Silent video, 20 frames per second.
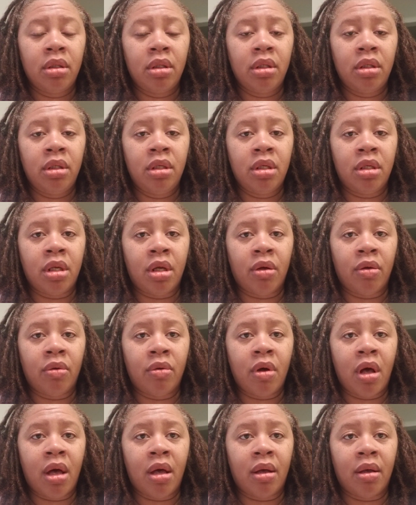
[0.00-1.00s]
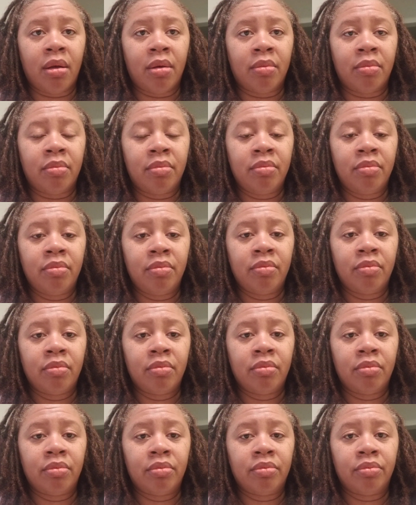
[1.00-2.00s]
you know,
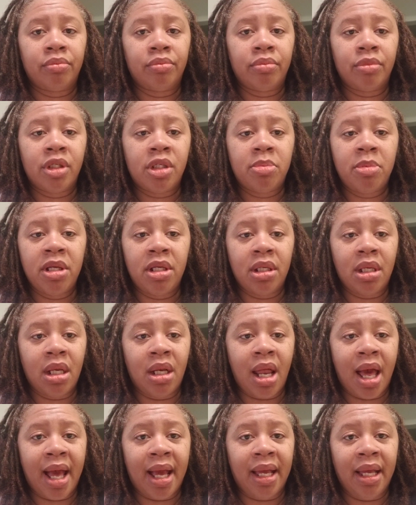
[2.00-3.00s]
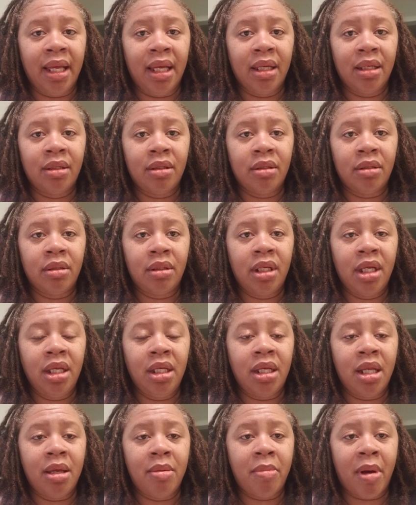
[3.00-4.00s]
spent the night. He
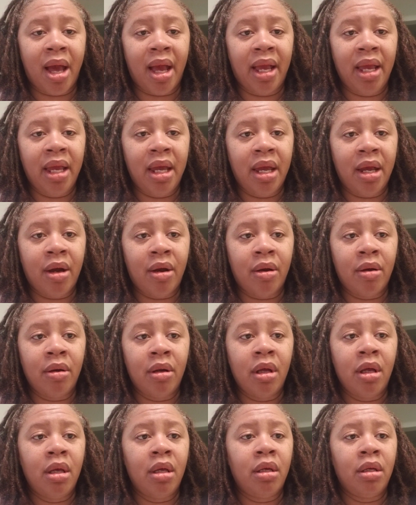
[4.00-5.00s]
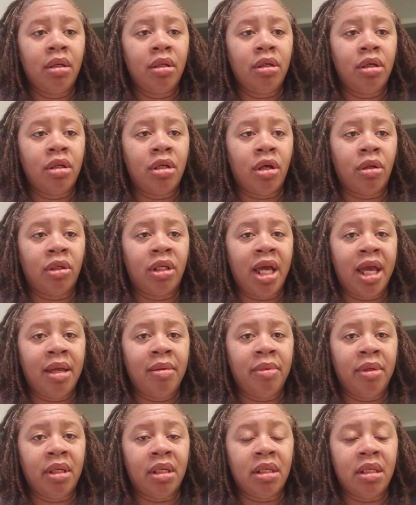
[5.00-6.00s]
did my hair.
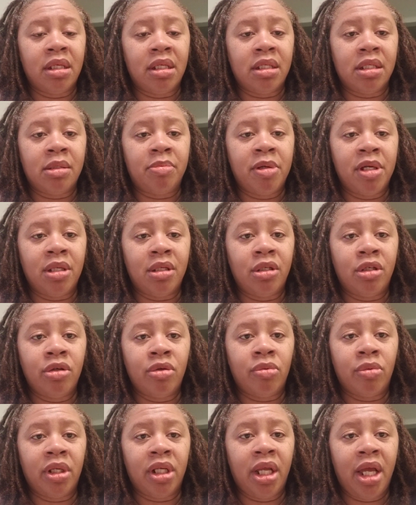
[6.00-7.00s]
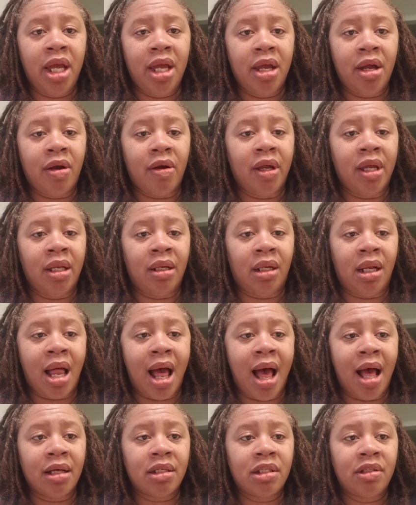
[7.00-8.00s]
Damien has been doing hair and
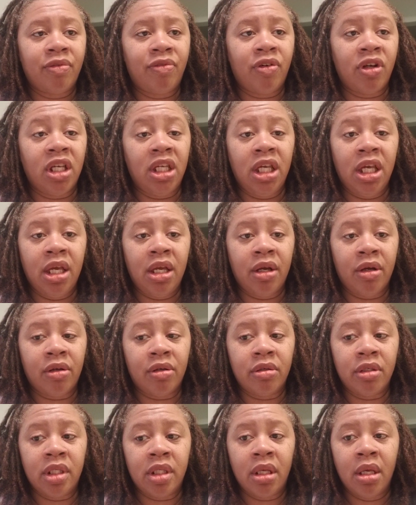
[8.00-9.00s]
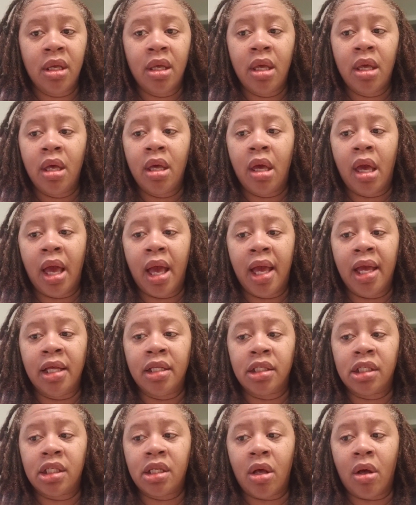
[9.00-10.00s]
locks for years.
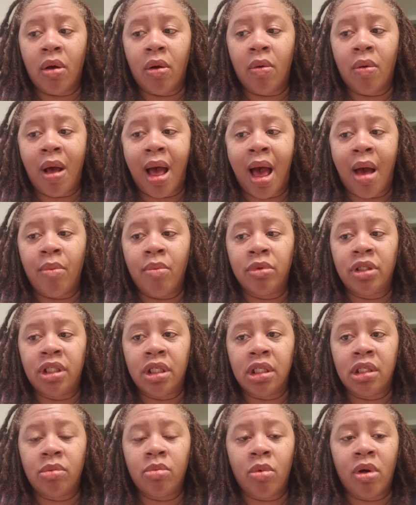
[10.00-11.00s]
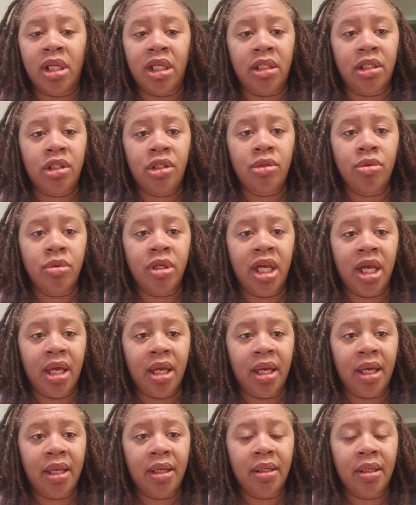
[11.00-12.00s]
And so I just wanted to
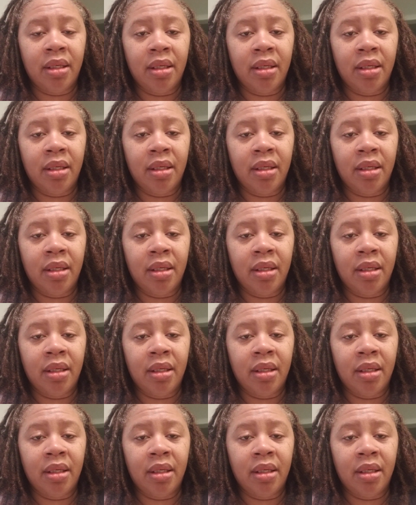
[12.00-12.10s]
get